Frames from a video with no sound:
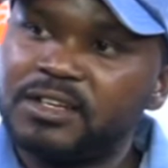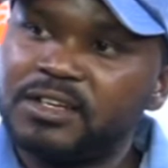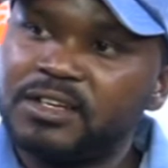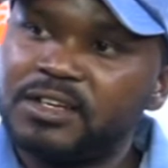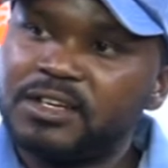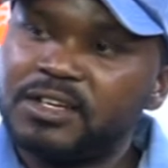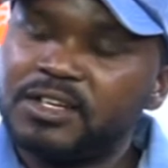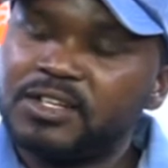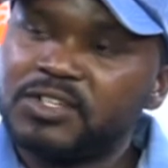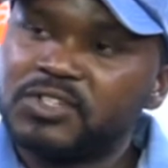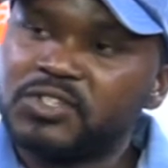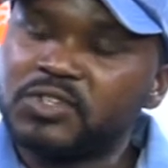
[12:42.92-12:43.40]

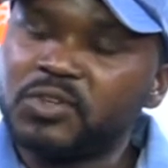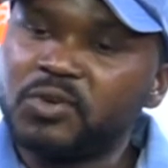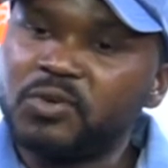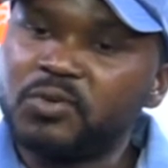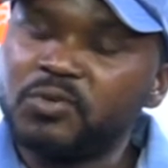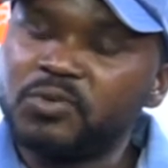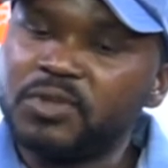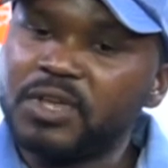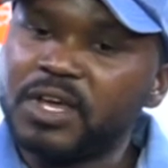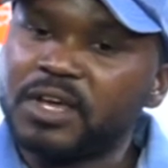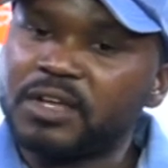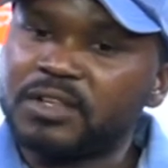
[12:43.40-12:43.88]
So
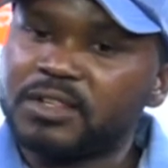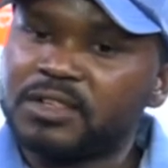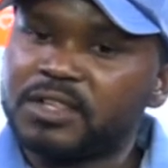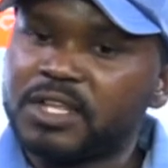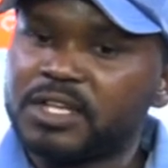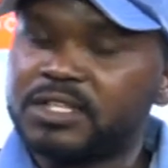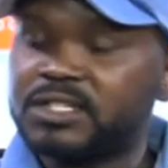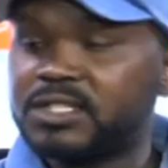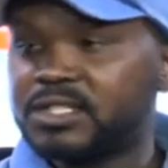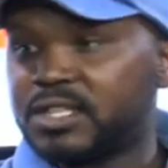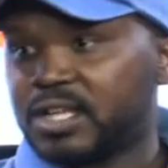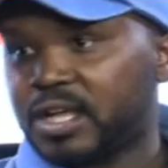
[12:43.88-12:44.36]
yeah, that's
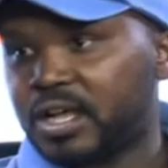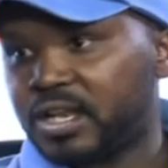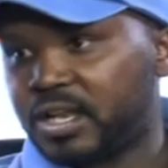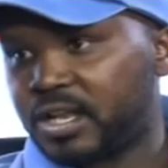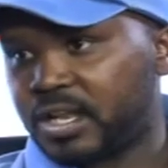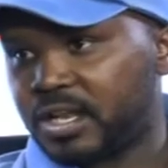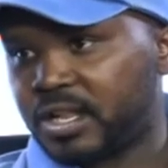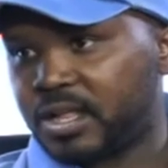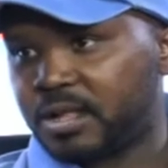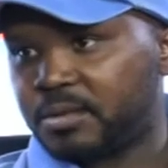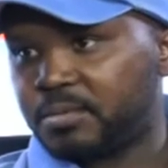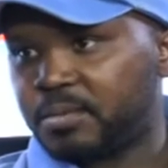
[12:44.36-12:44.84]

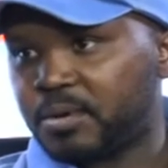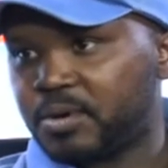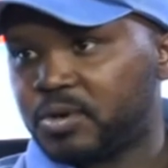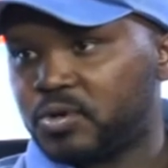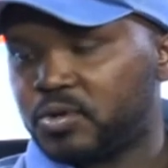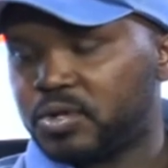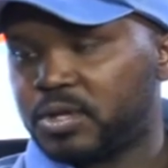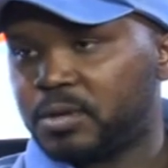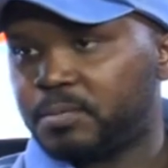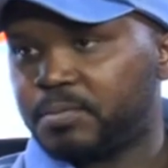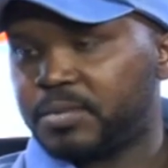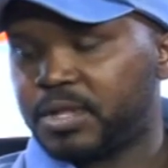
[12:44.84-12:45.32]

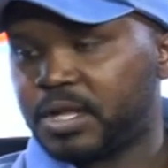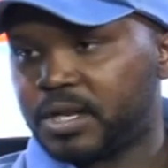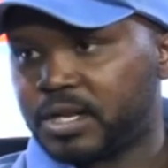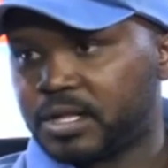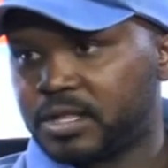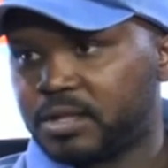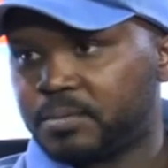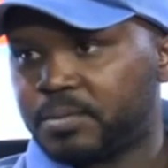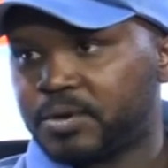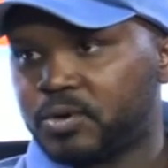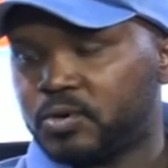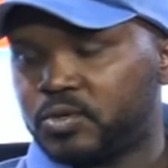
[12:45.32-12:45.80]
another
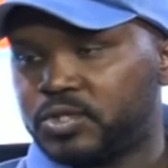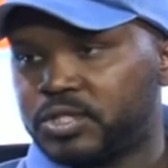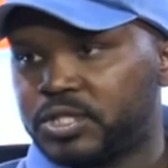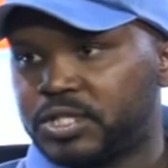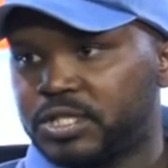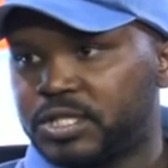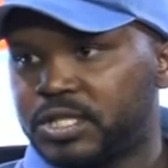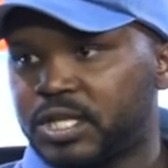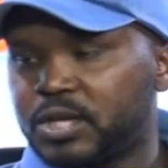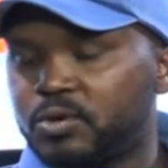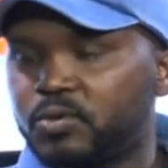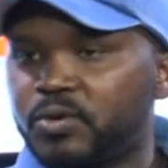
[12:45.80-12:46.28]
project that
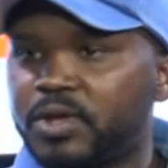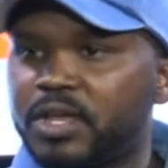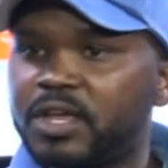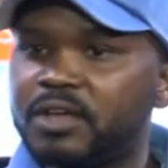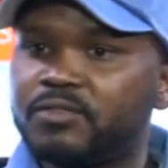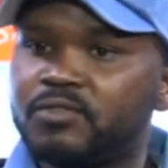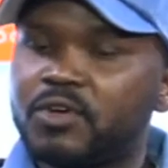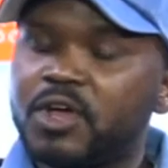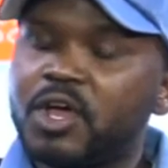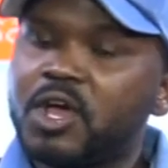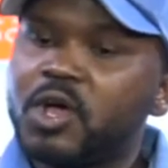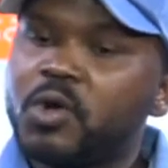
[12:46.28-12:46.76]
we have.
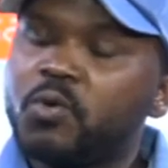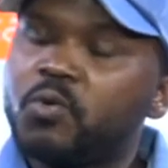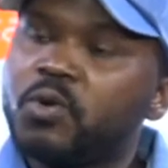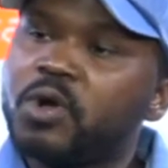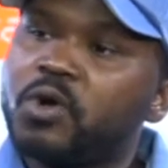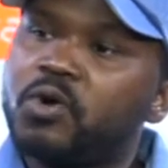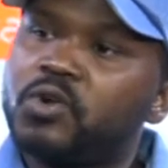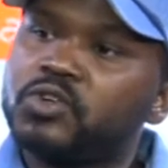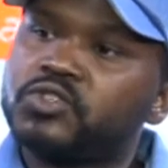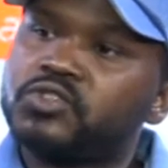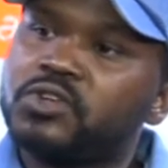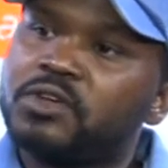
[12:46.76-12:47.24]
We
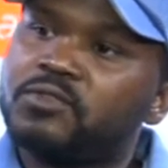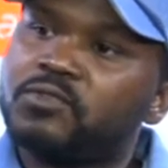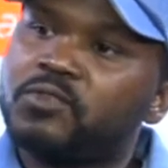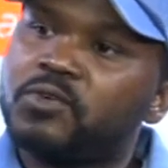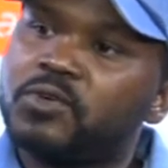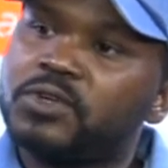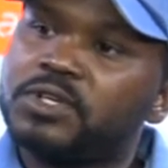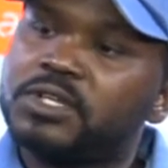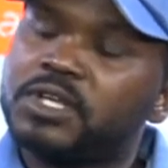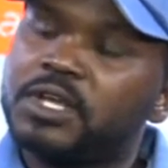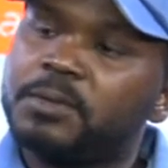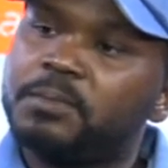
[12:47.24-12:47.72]
also have got a
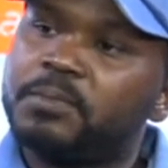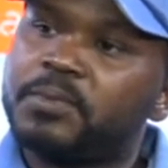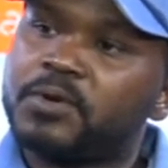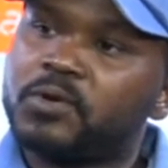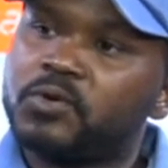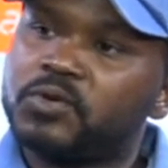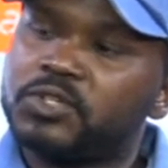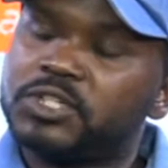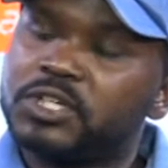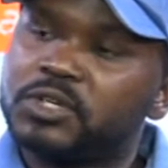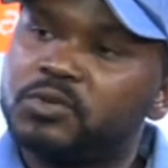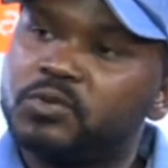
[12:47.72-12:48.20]

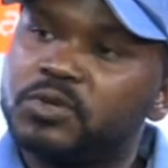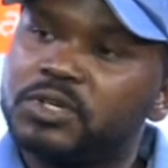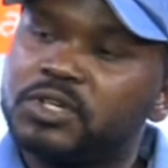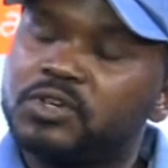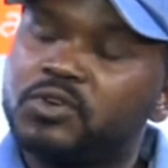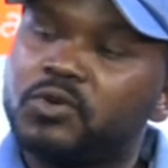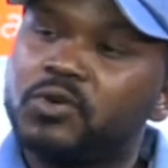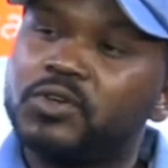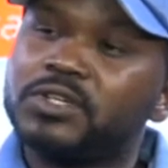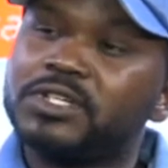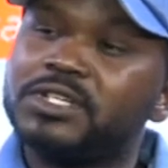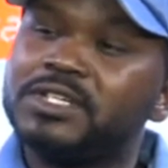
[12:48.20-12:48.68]
project which is called
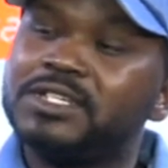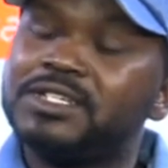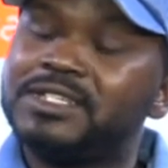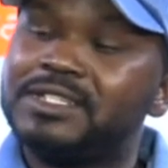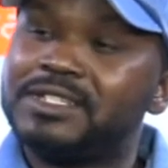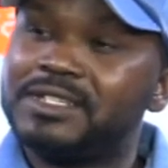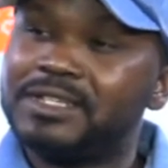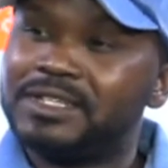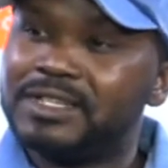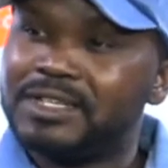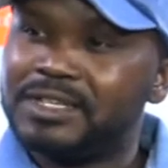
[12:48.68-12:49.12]
ECD,